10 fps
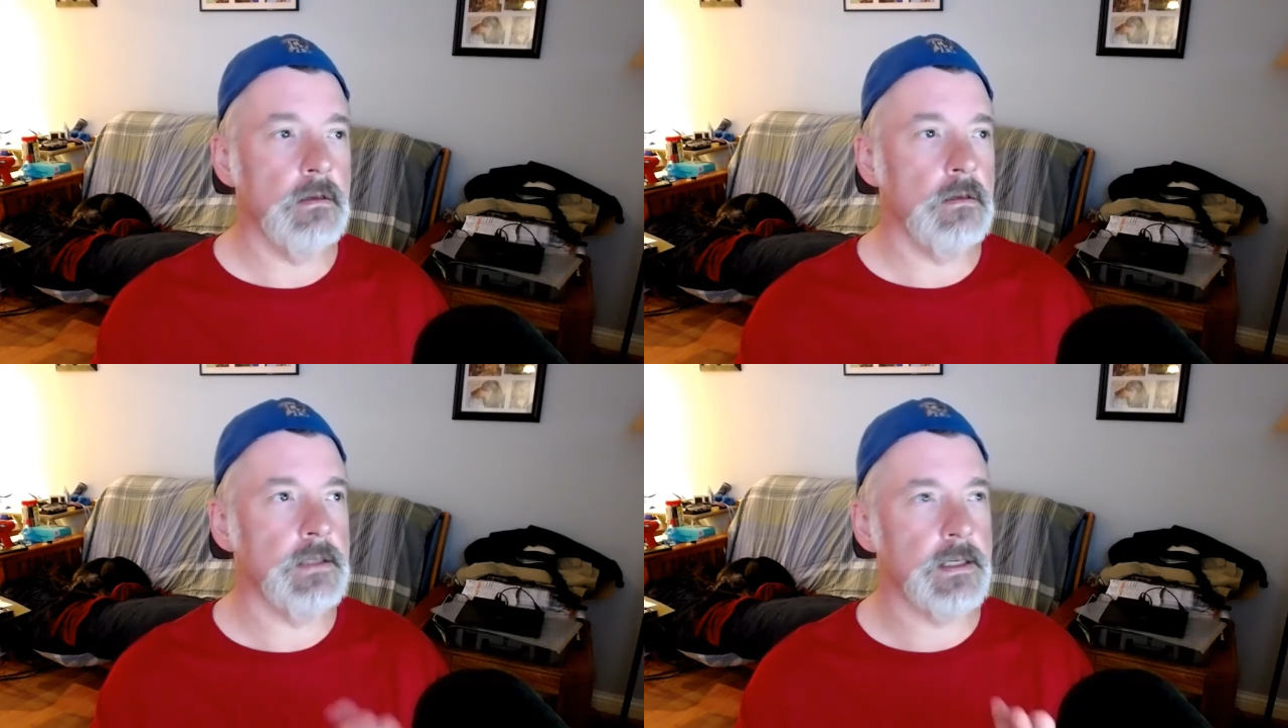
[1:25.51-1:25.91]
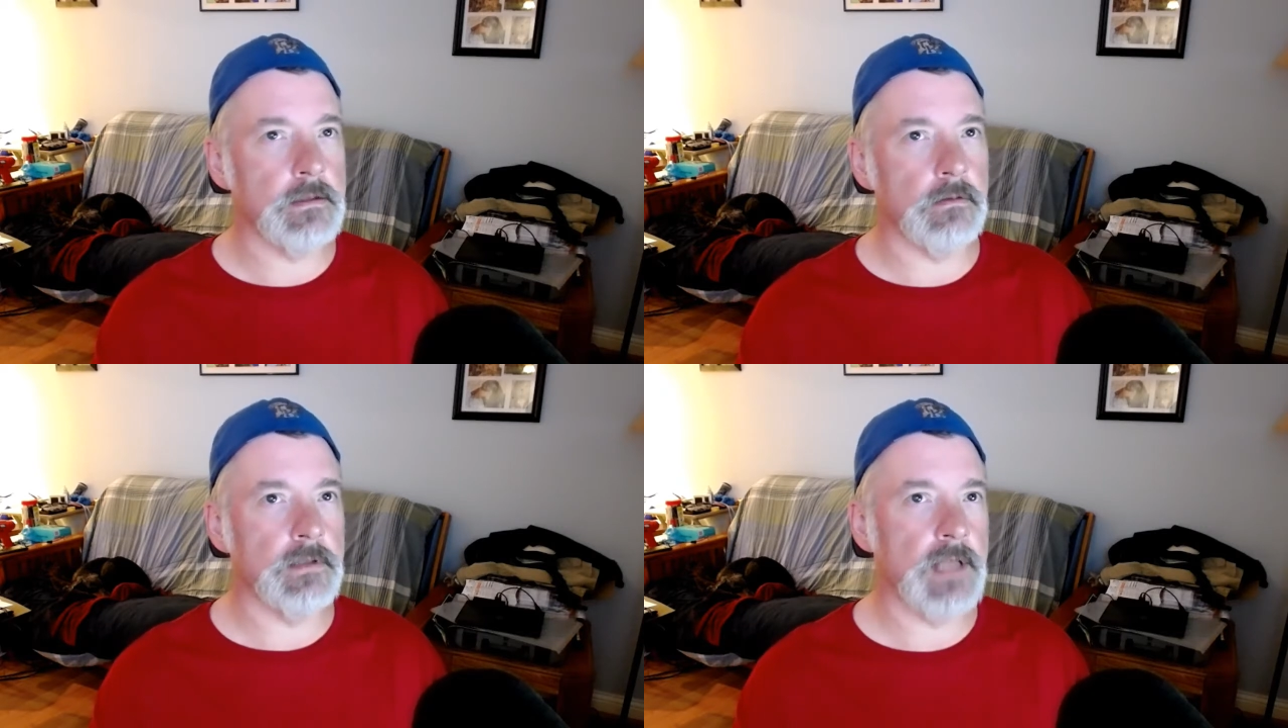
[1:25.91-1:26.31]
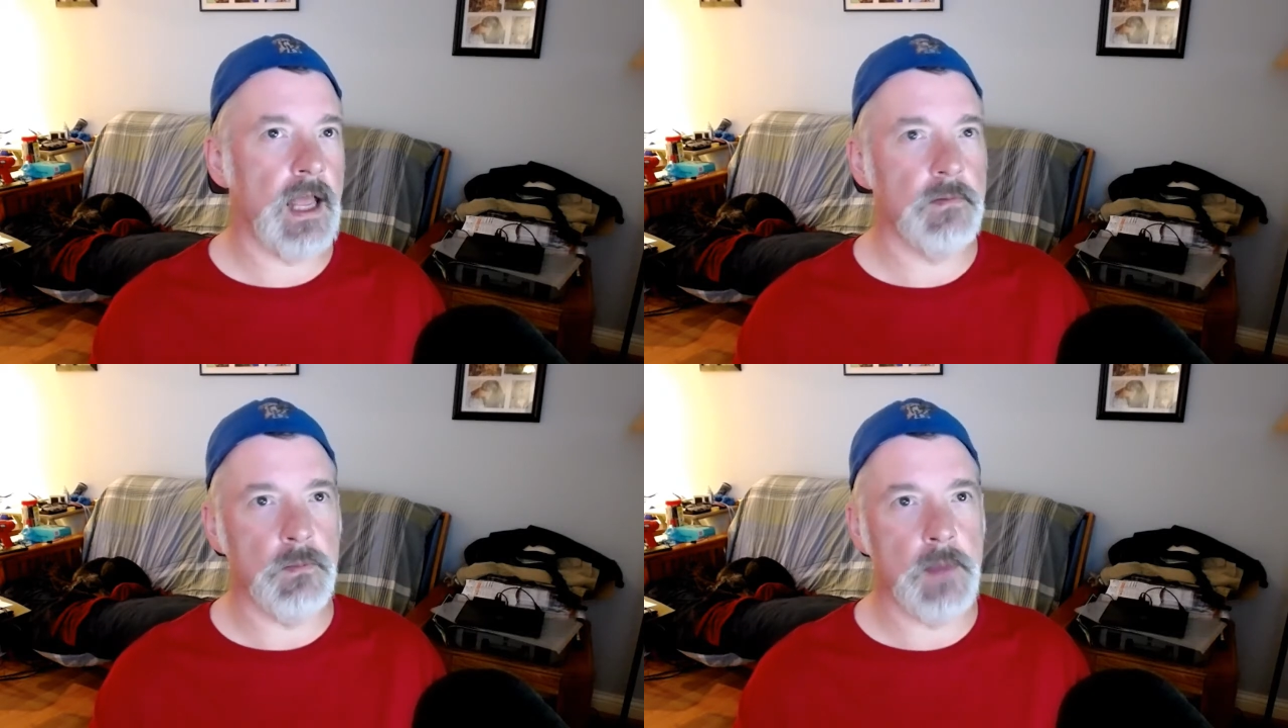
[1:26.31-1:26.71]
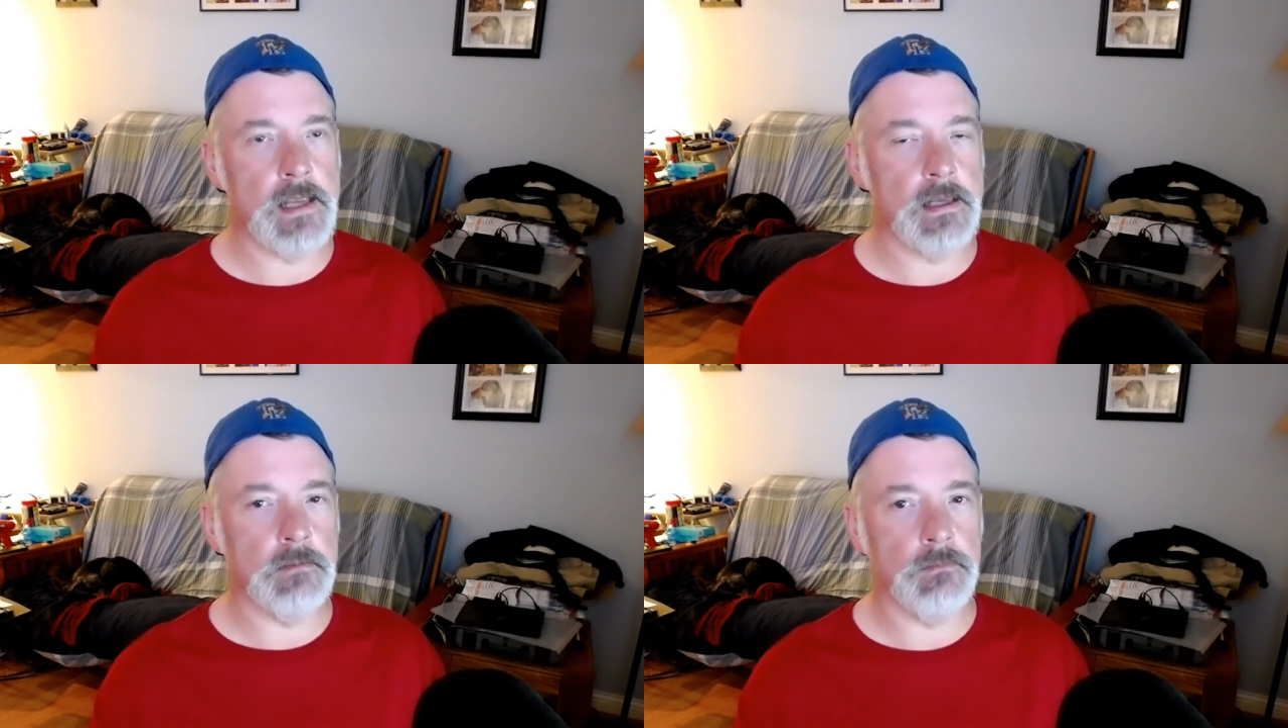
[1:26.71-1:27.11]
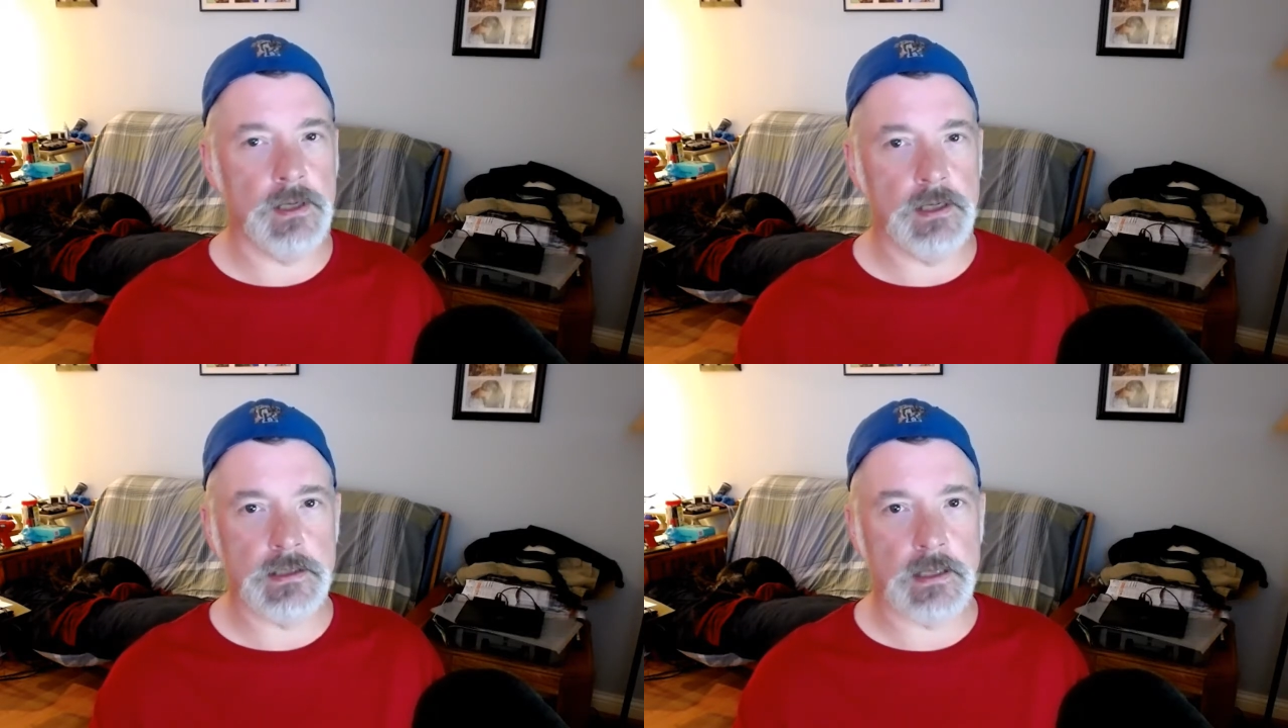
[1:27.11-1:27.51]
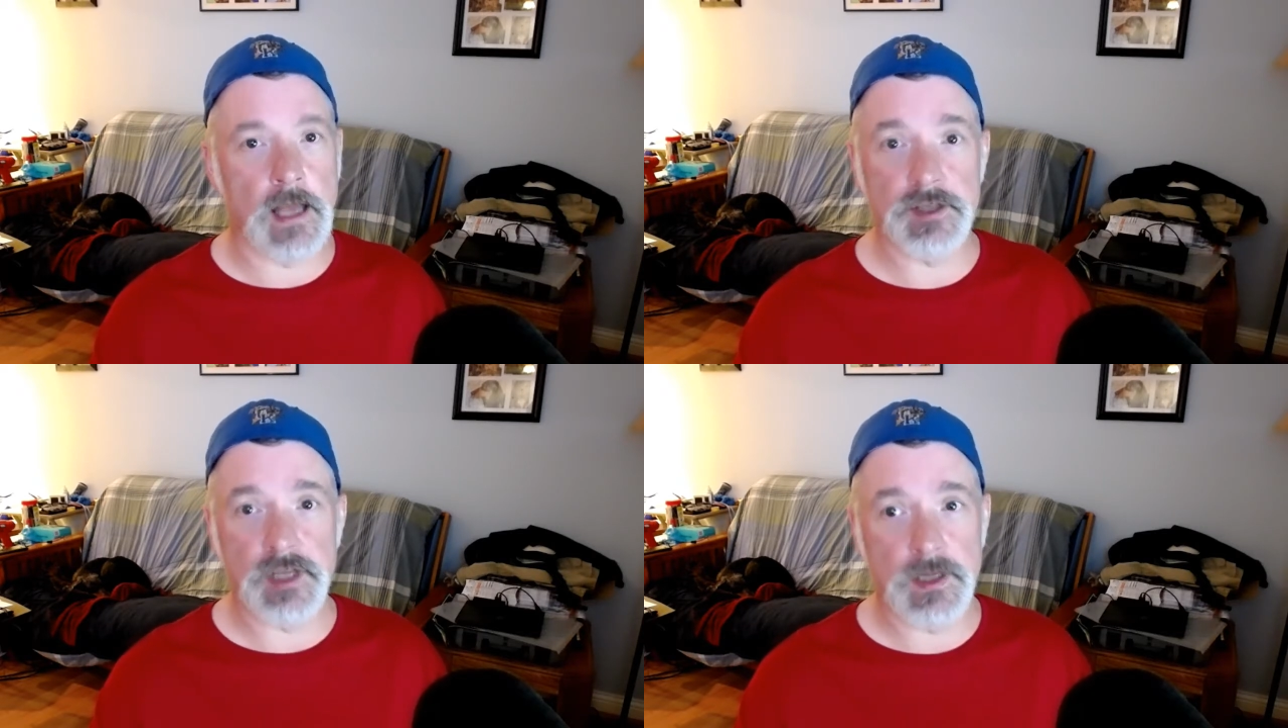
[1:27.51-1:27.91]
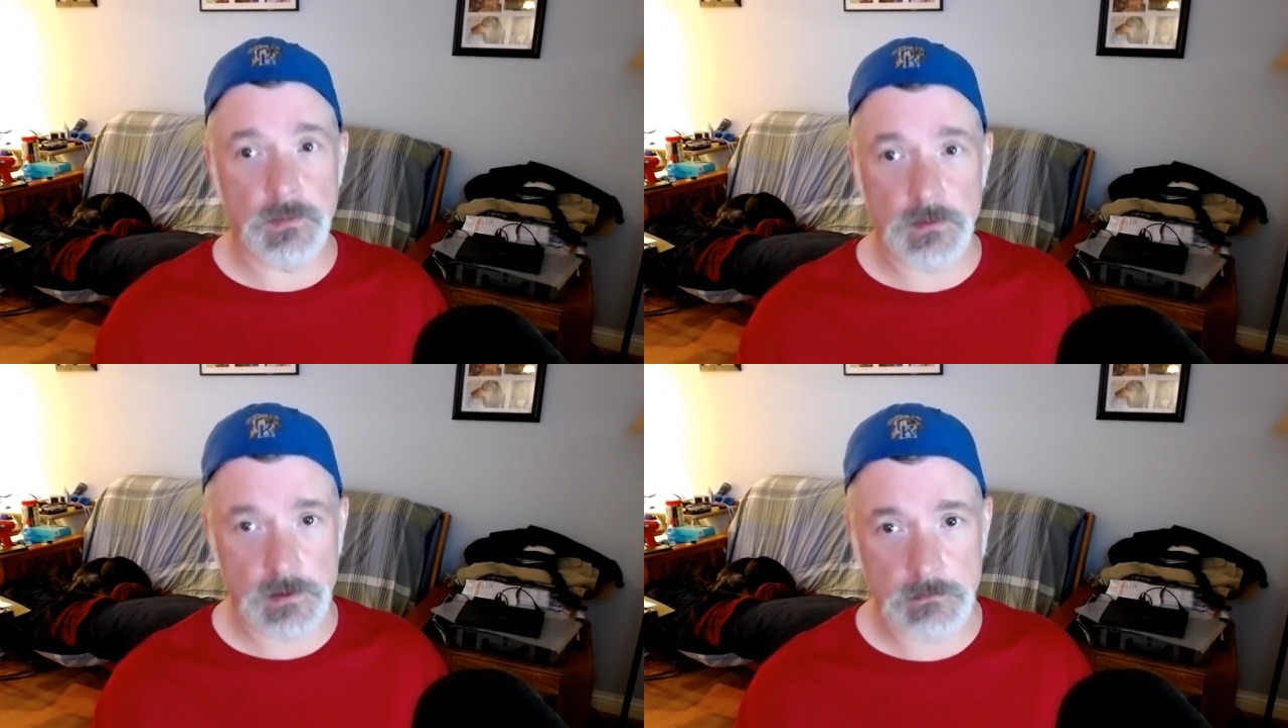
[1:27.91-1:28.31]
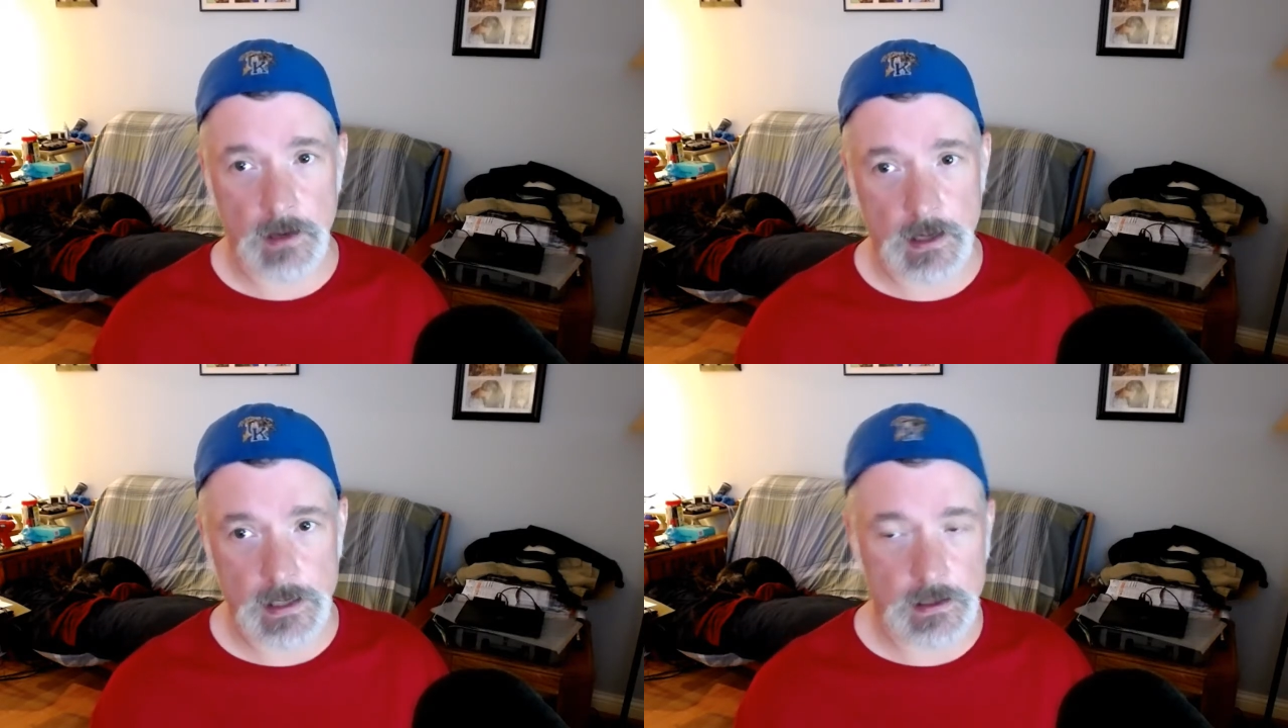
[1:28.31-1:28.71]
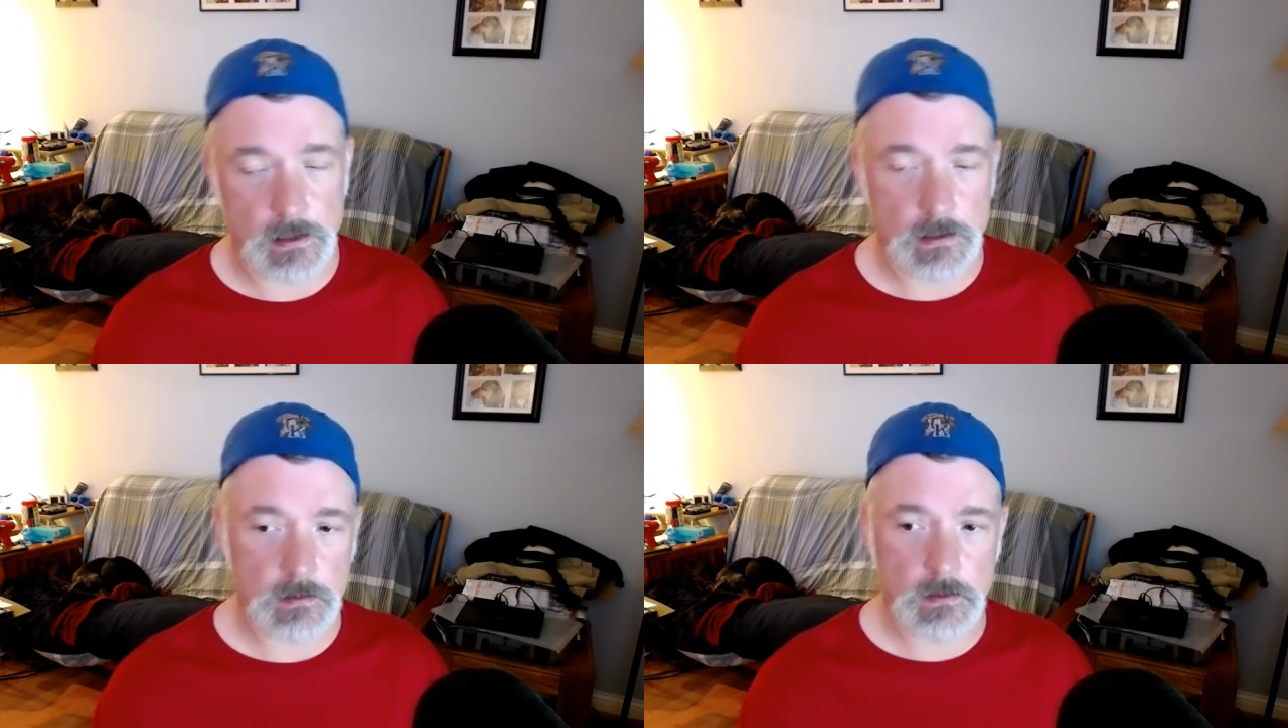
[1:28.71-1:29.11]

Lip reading: It takes a little time to make it, but it's a lot cheaper than buying it.